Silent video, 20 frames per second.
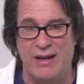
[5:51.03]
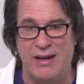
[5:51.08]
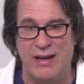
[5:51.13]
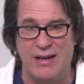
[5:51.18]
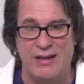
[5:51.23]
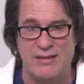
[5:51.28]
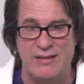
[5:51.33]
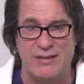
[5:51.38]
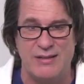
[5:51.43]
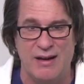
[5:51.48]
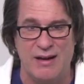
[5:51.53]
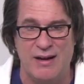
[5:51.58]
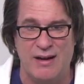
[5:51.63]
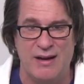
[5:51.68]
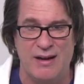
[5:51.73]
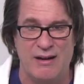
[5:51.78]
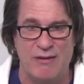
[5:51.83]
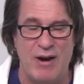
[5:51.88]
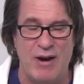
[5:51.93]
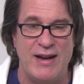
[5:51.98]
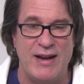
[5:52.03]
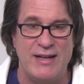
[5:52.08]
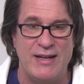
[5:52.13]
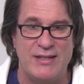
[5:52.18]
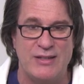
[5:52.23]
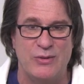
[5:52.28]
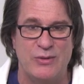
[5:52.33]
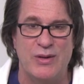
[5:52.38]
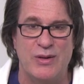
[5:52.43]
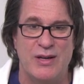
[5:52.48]
it's ready
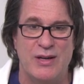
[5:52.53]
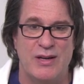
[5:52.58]
to